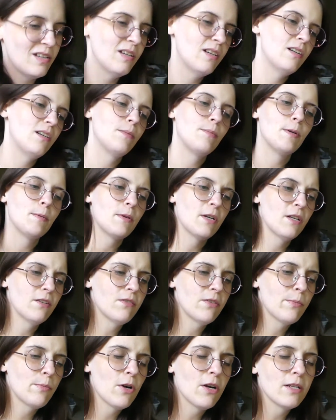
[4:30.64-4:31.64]
I'm kind
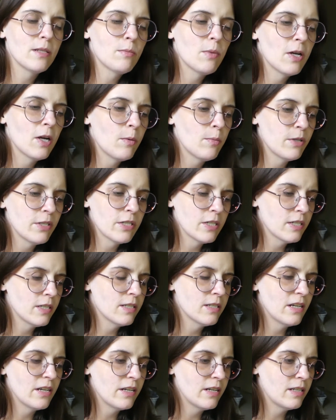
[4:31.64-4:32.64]
of surprised by how much I
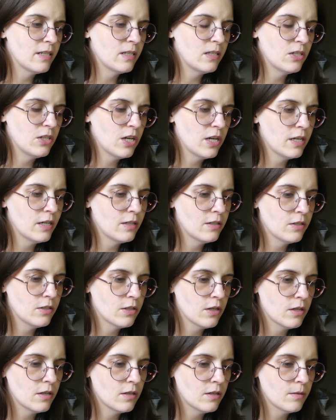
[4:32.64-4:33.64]
decided to change,
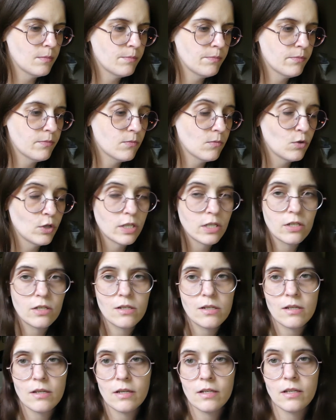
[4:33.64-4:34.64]

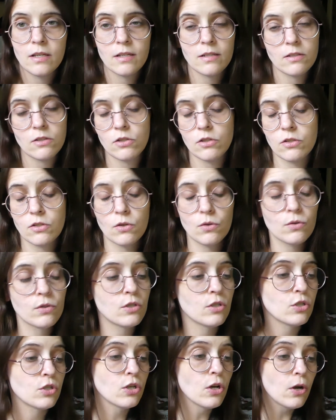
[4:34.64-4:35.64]
which I guess just goes
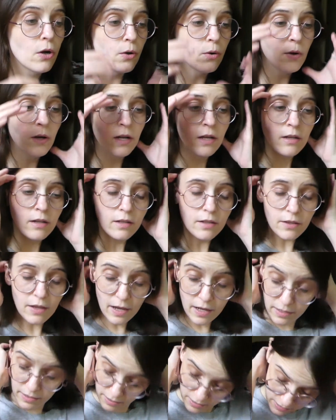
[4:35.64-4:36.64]
to show
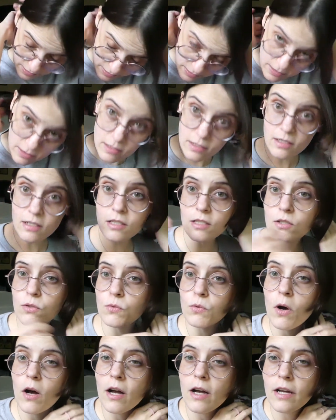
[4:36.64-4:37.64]
that this is
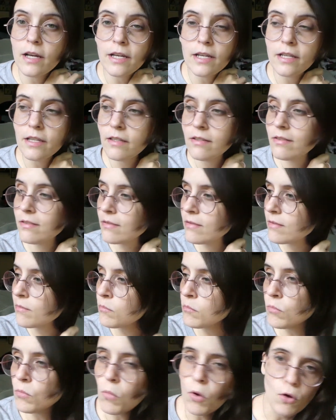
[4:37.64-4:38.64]
why
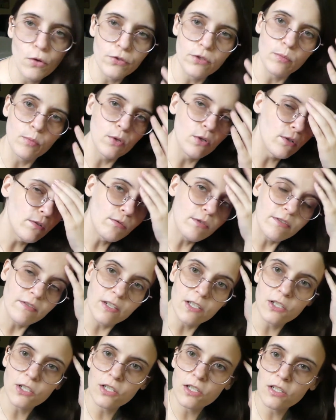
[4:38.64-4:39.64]
multiple
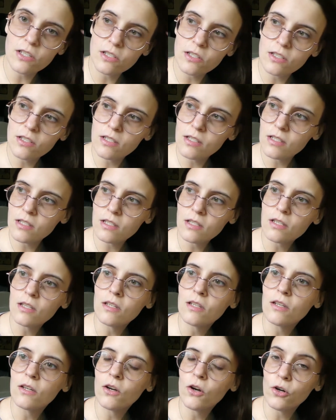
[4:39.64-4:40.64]
revisions
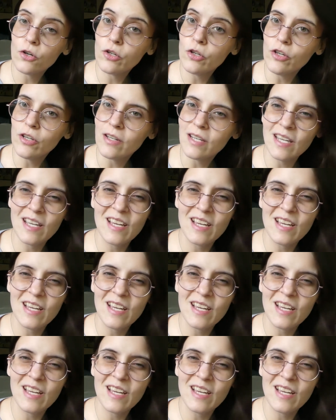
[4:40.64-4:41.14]
are good.